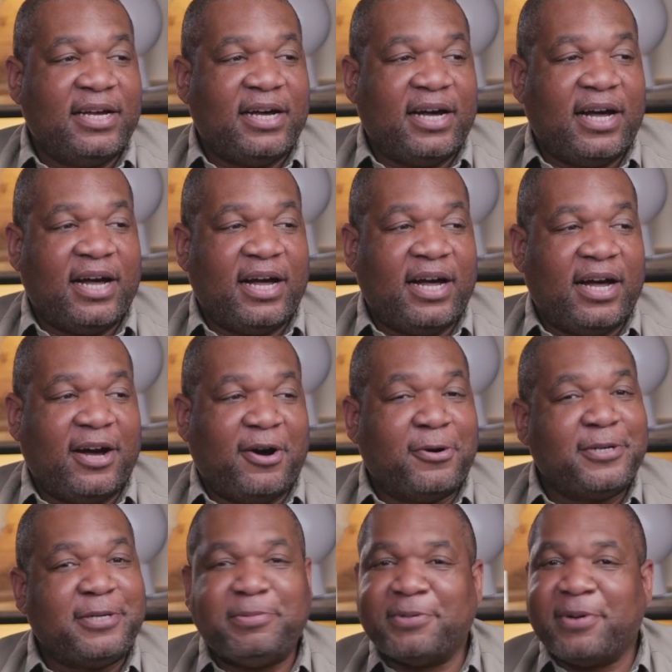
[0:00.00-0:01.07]

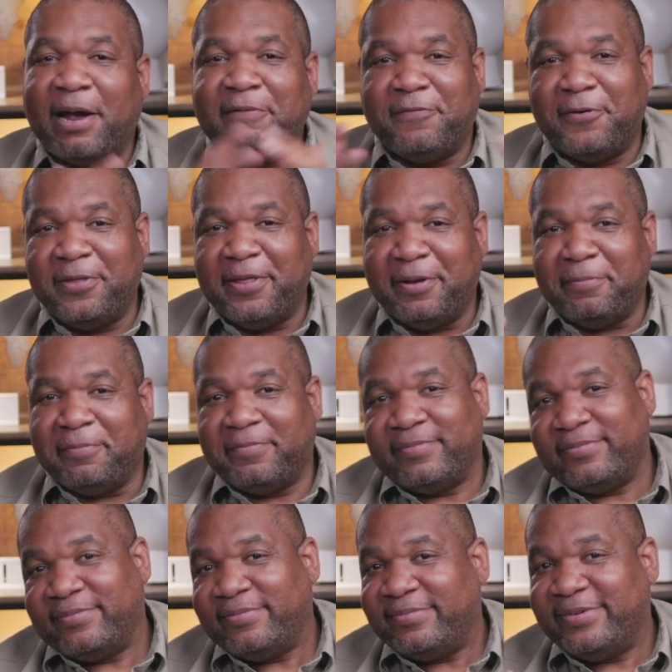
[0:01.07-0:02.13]
or subscribe for them.
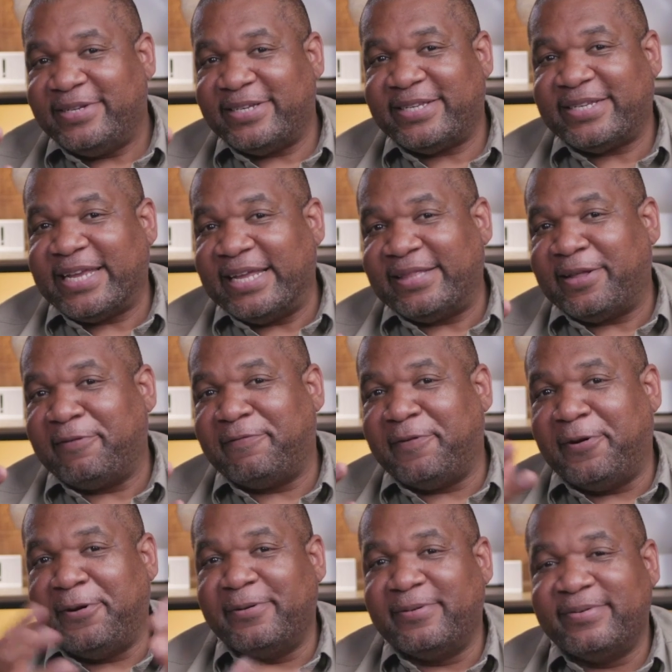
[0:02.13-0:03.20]
Just get their
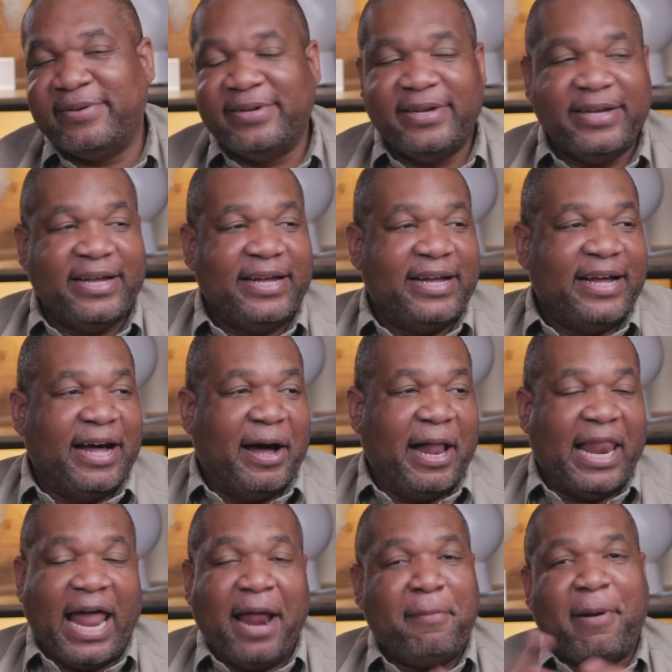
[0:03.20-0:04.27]
phone. A
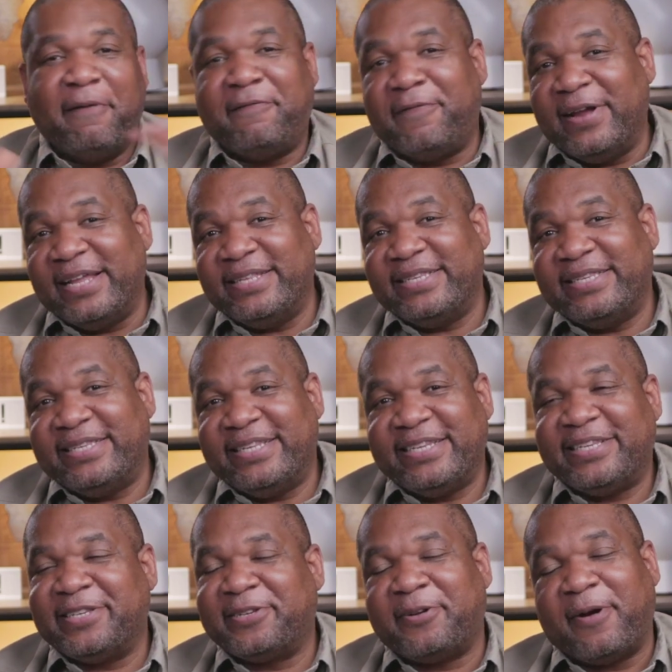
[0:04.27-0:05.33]
lot of my friends,
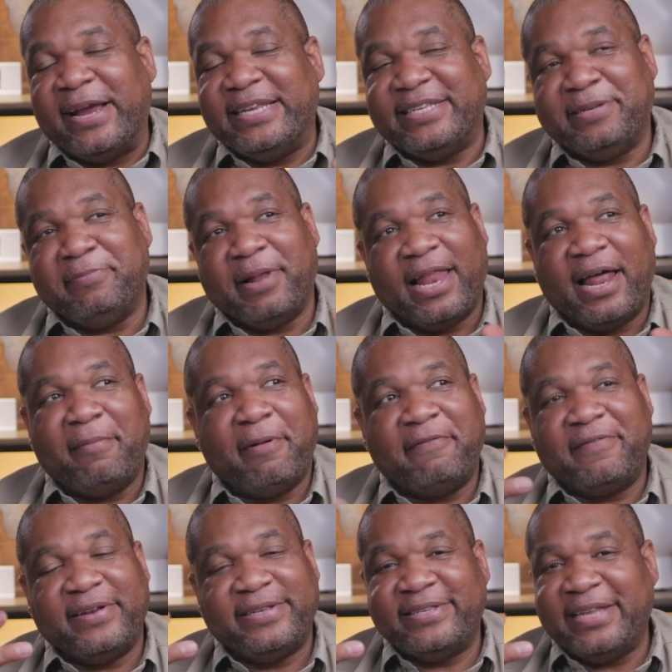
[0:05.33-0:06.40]
this is crazy, but a lot of my
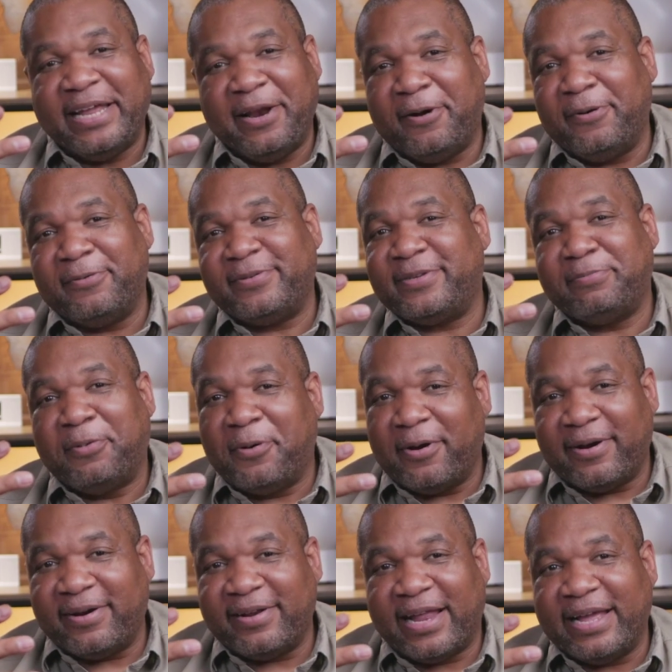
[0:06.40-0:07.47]
friends, they don't
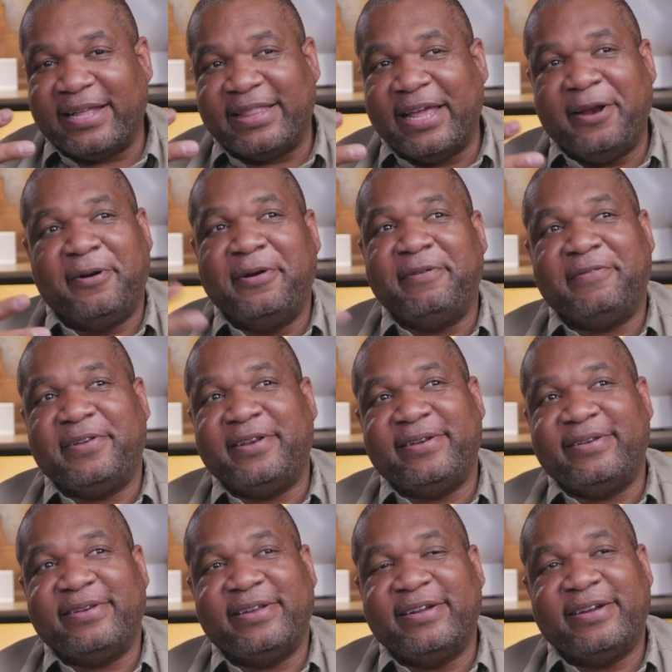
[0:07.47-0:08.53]
support. Like, they don't
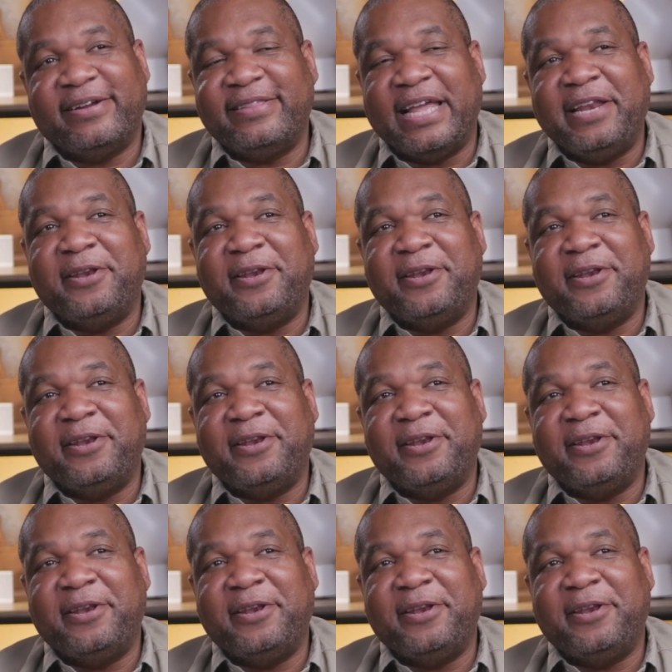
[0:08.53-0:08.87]
even, they